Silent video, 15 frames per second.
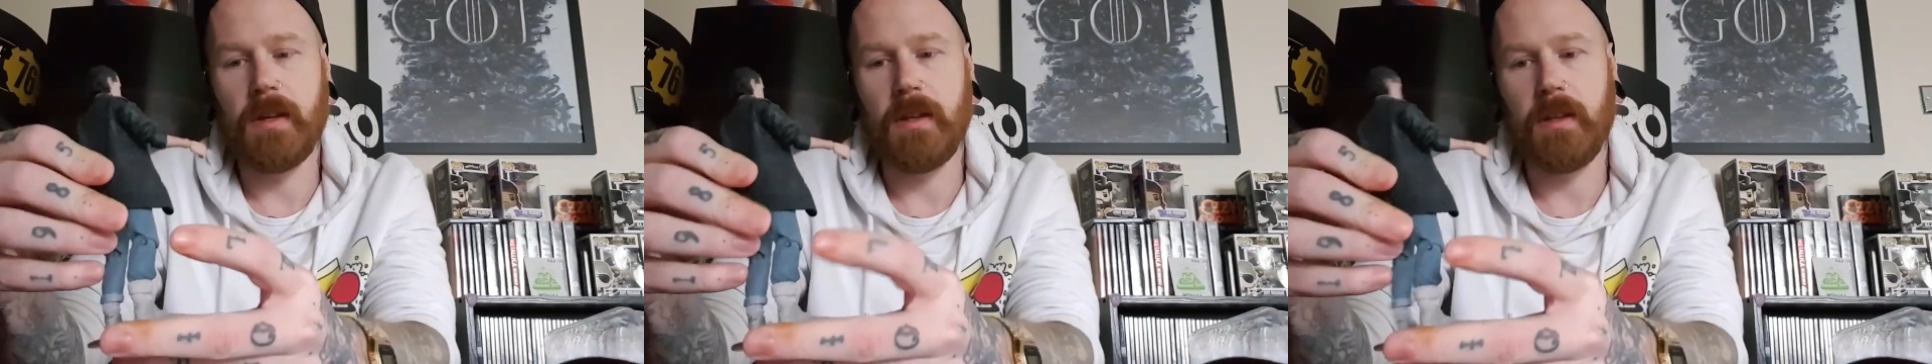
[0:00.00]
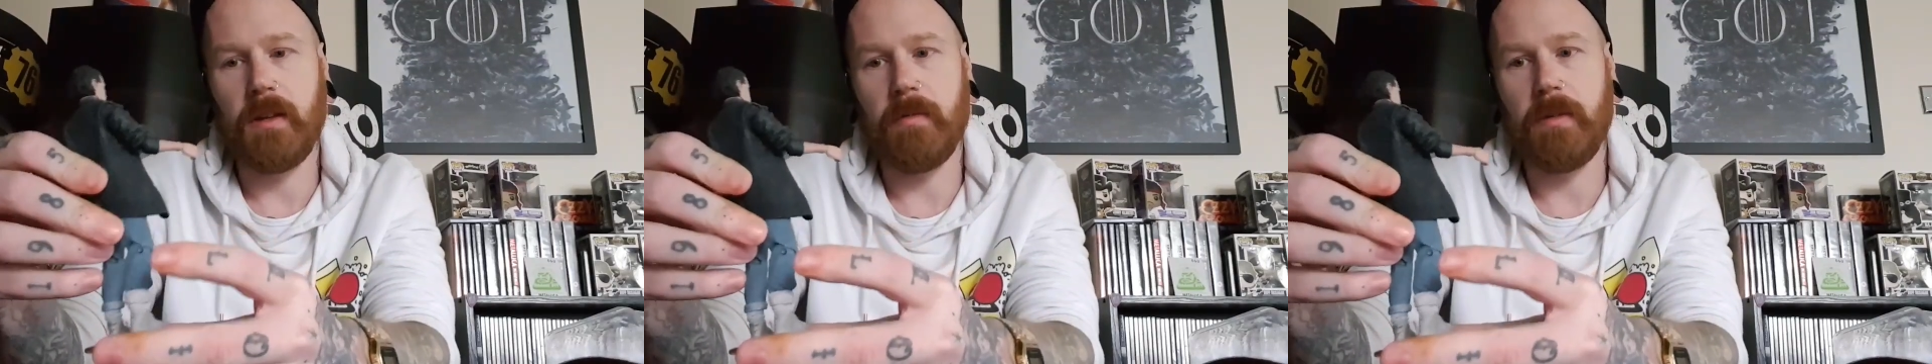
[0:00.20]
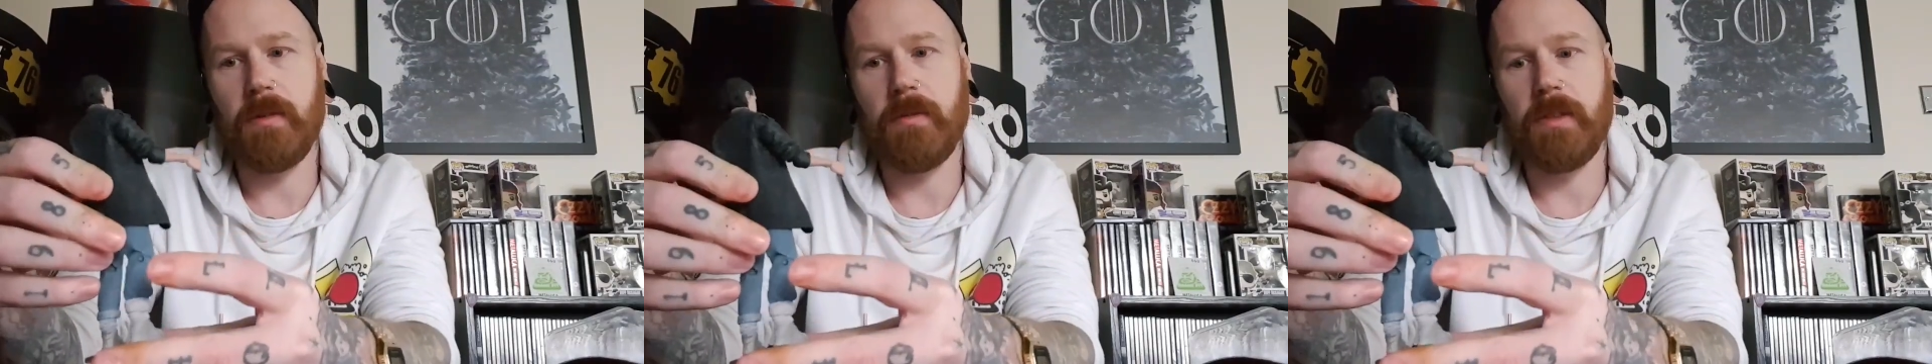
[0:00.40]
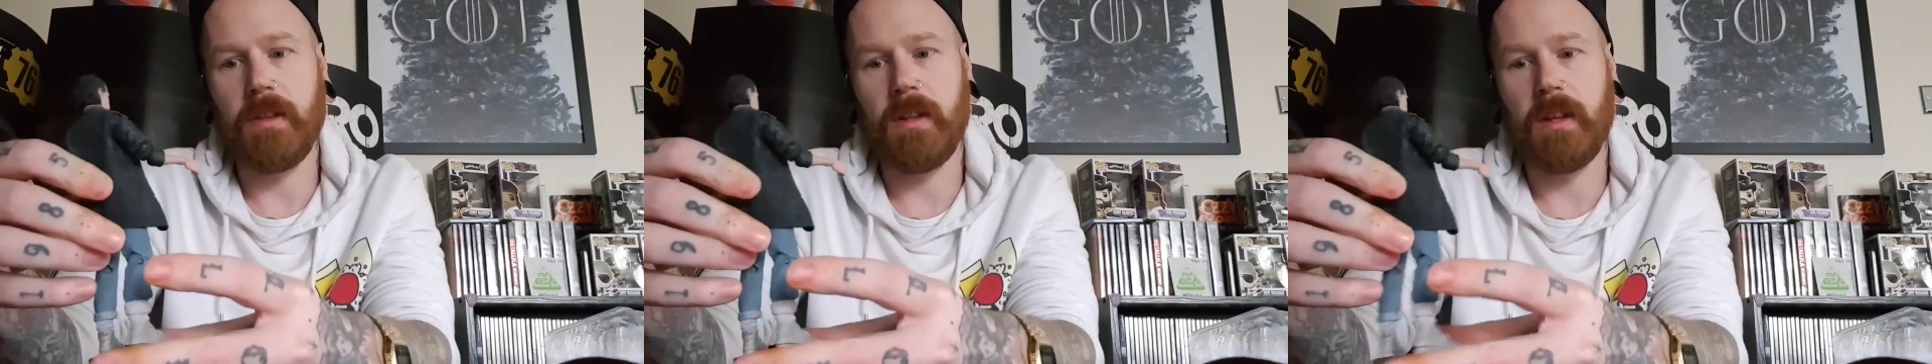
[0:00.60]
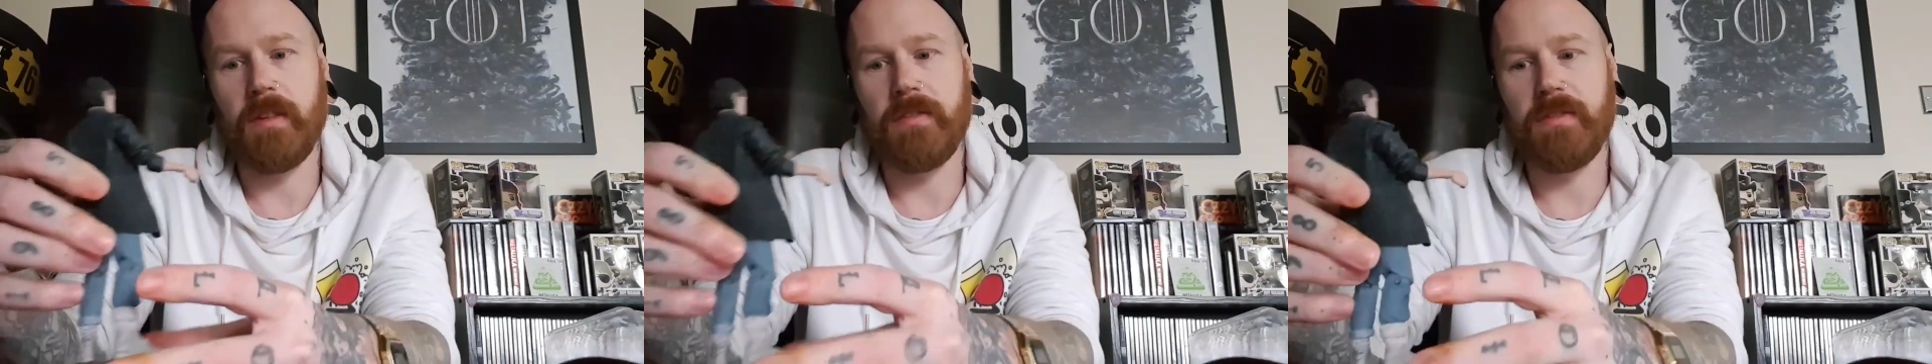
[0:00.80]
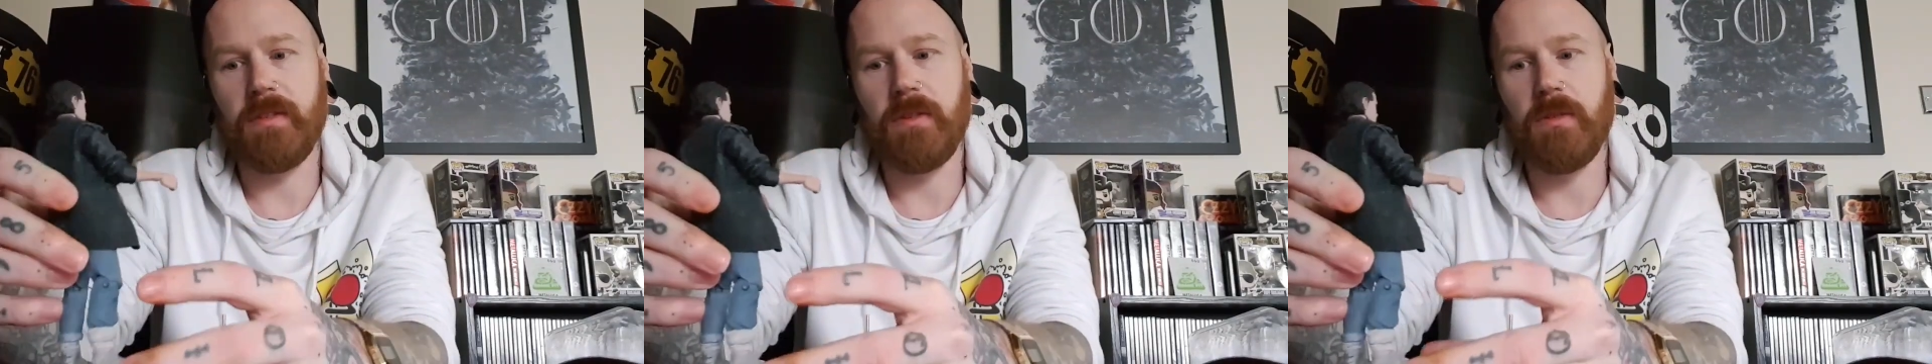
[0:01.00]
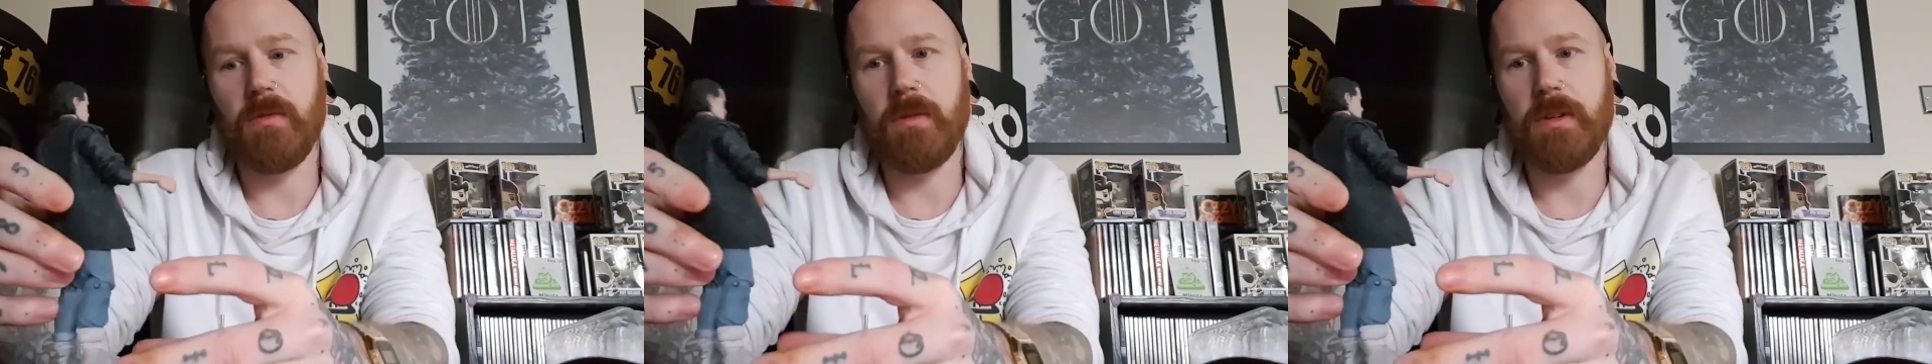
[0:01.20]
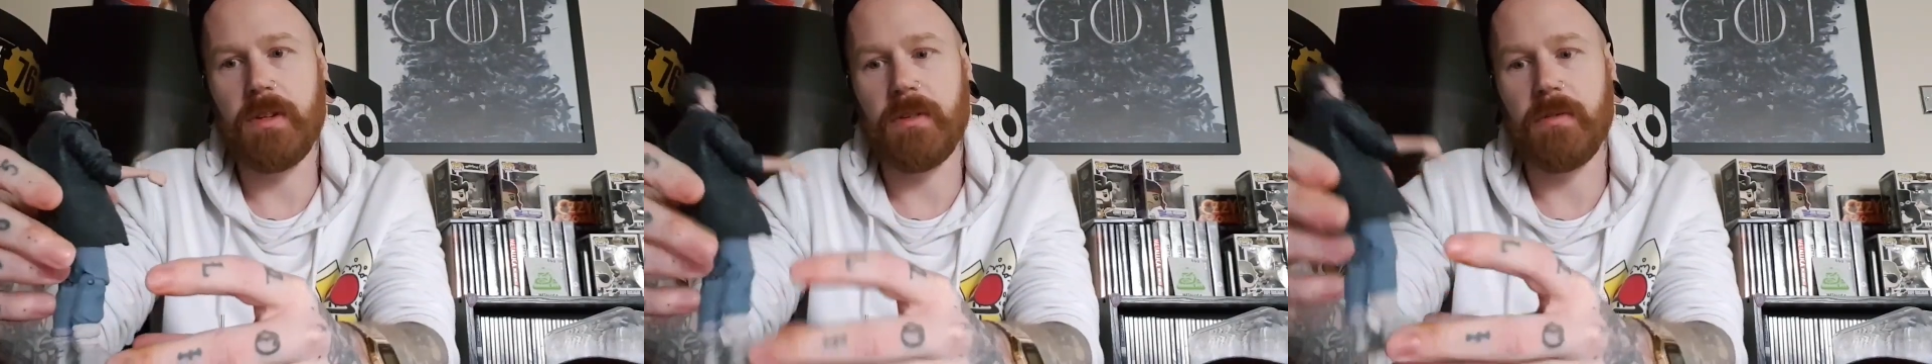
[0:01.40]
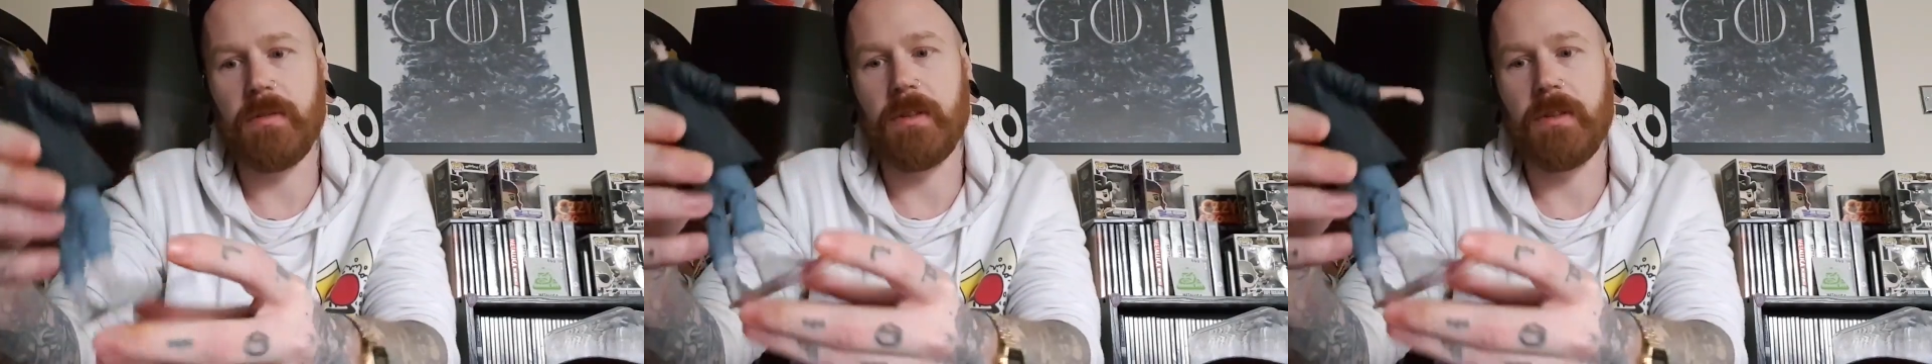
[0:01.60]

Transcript: a little bit with a leg forward or